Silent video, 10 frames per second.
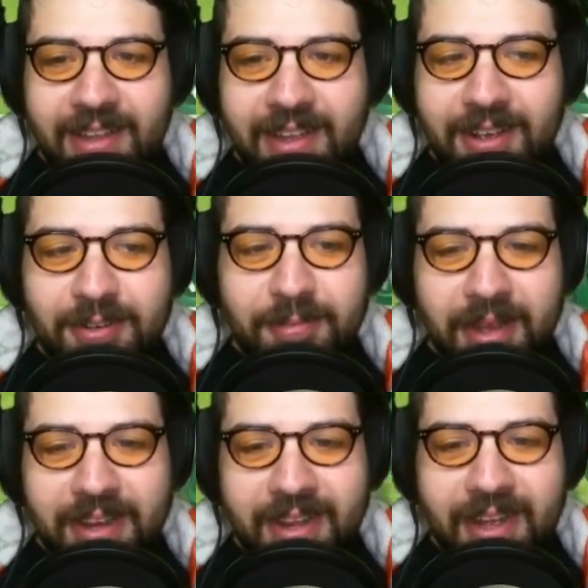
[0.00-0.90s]
Oh
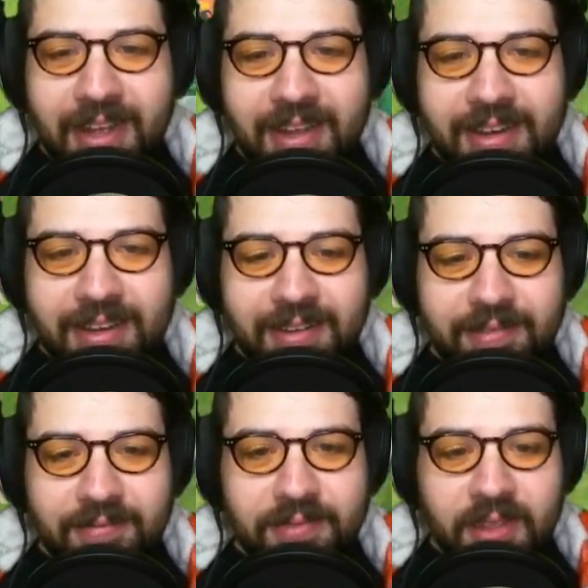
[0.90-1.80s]
my god.
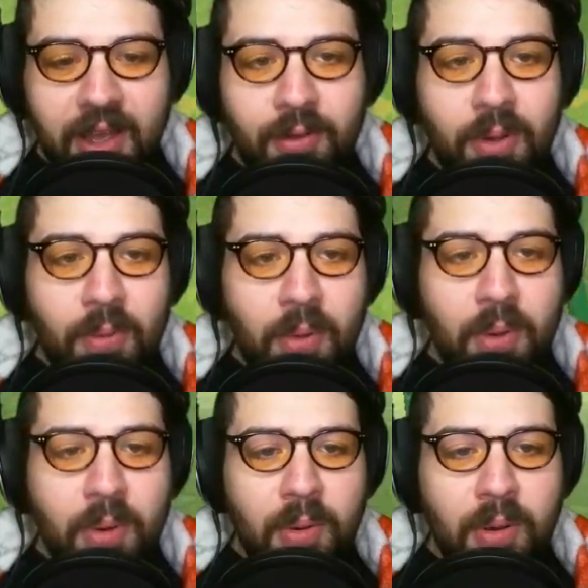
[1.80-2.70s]
Oh, whoa, whoa, whoa,
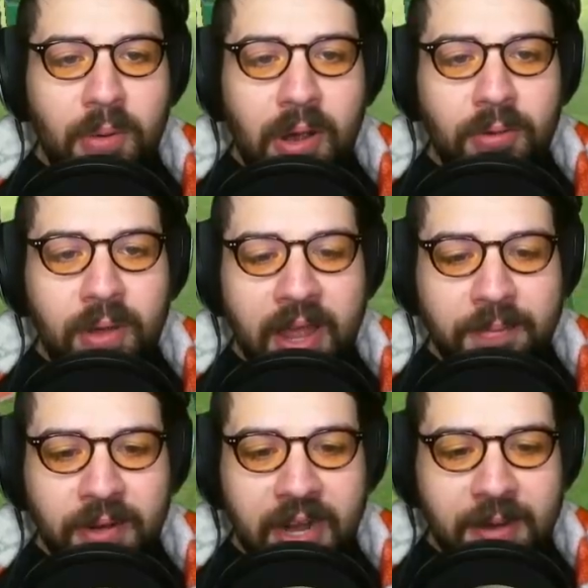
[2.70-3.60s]
whoa, whoa, whoa,
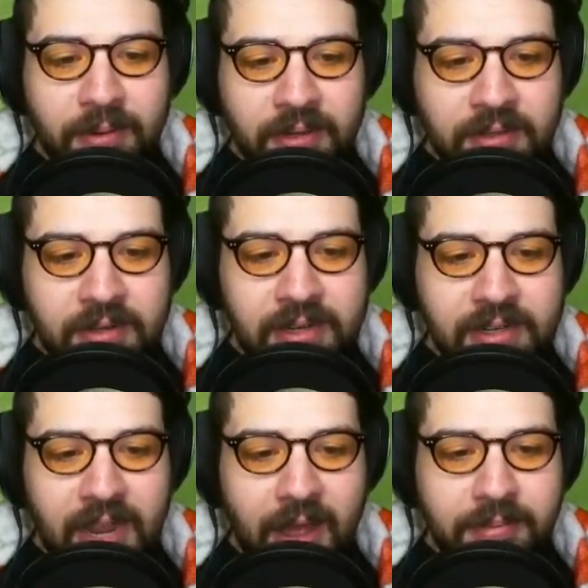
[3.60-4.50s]
Egbert, you
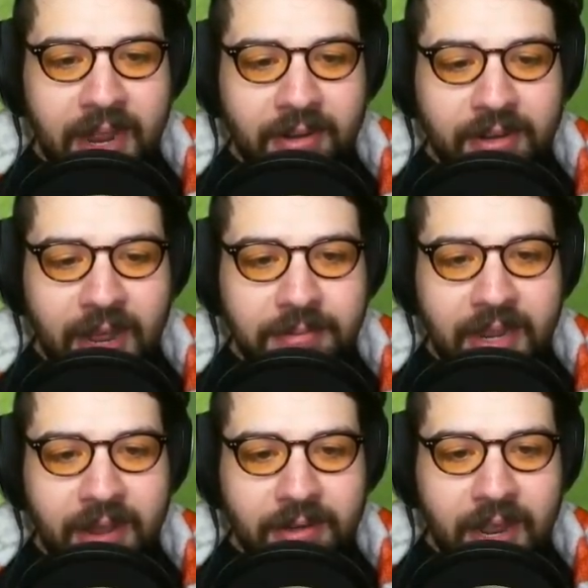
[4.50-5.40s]
calm down, calm
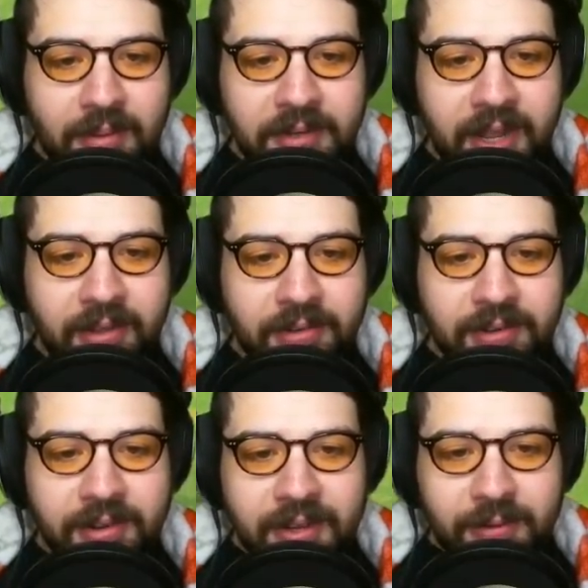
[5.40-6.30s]
down, calm down.
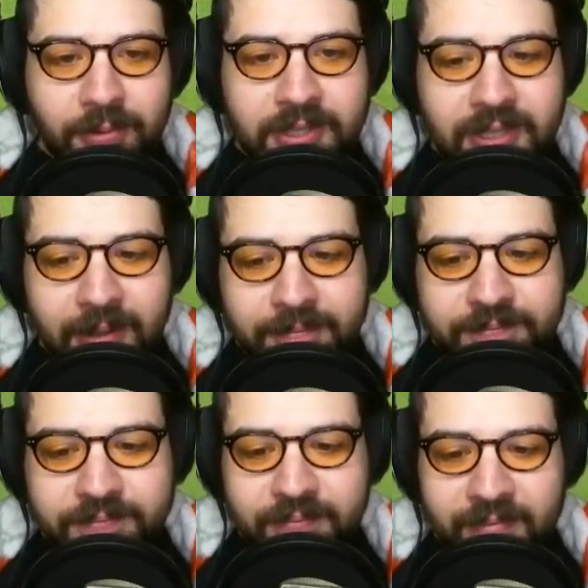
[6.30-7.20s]
What's up?
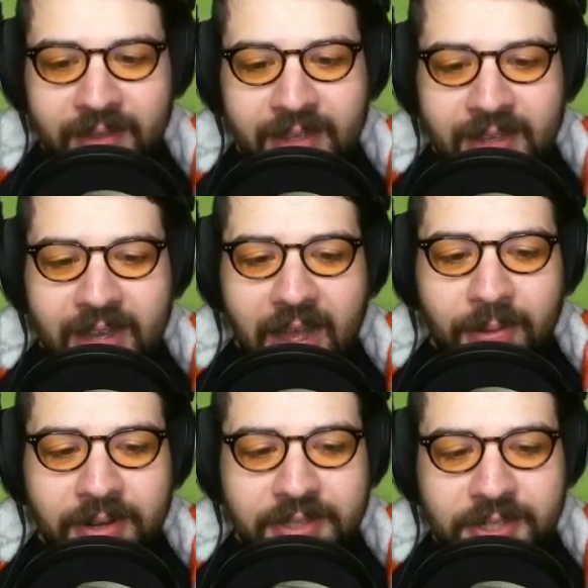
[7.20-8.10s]
I
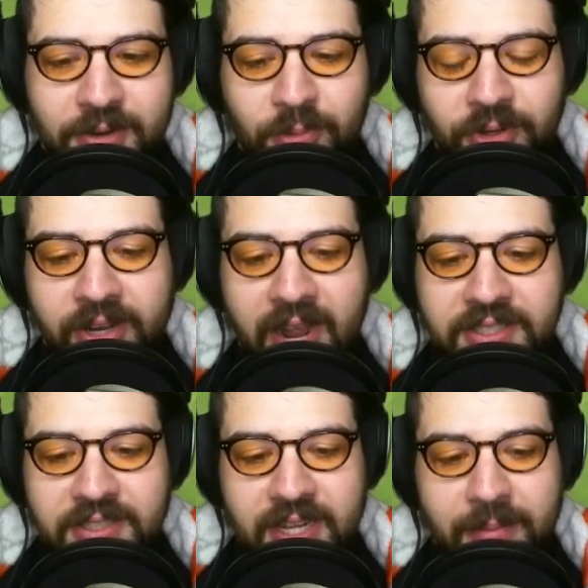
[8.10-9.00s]
wanted to show you more
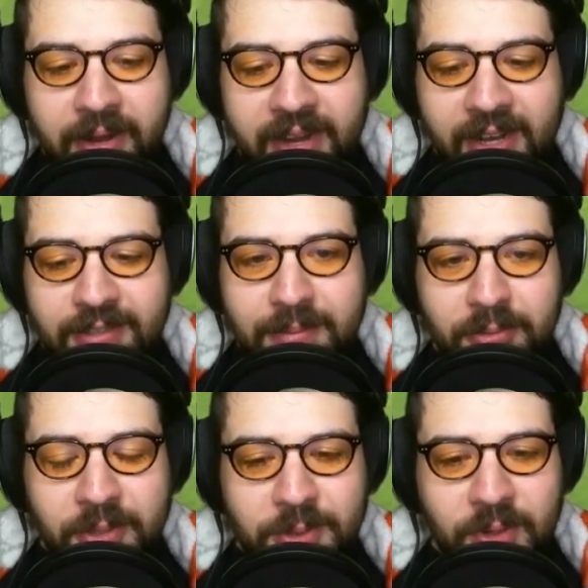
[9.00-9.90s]
reactions today, but I can't remember
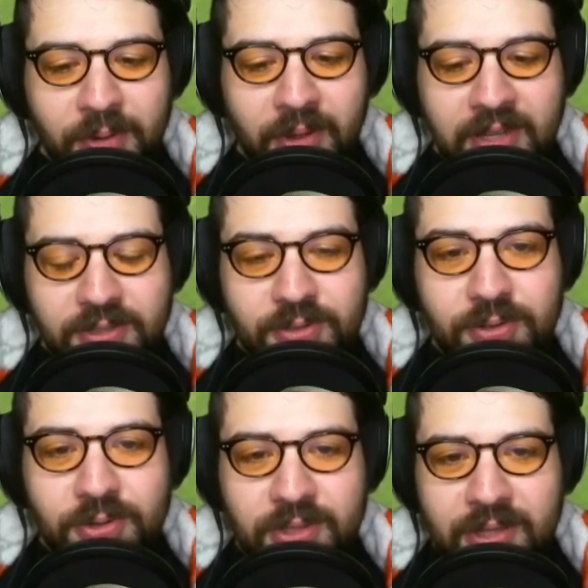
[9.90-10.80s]
which one it was.
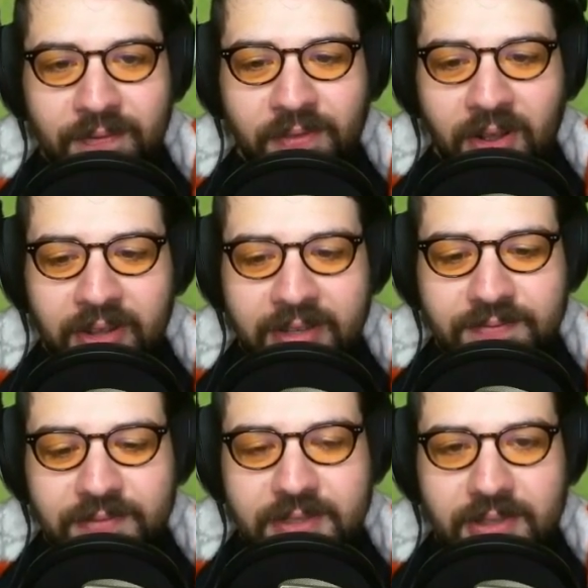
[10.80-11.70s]
Ooh, it's the falling
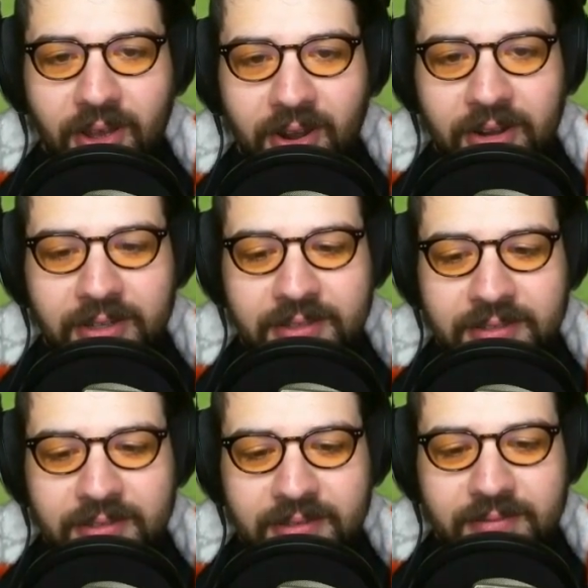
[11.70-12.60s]
star
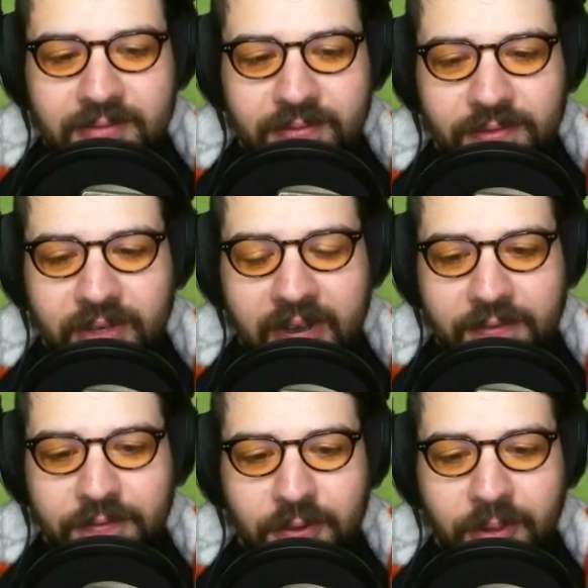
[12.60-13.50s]

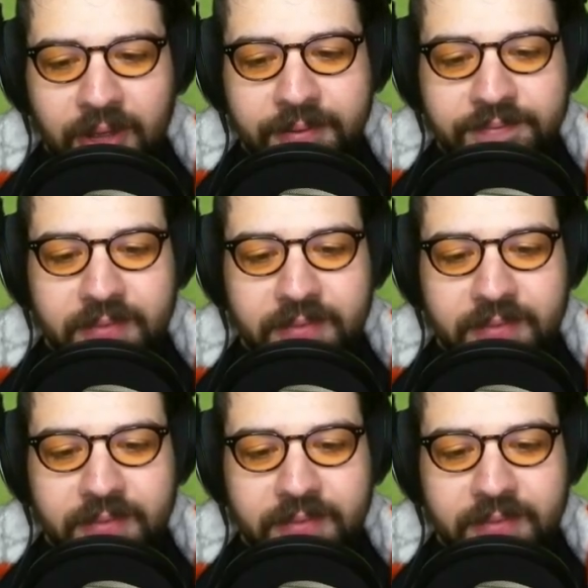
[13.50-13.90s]
forgetful one.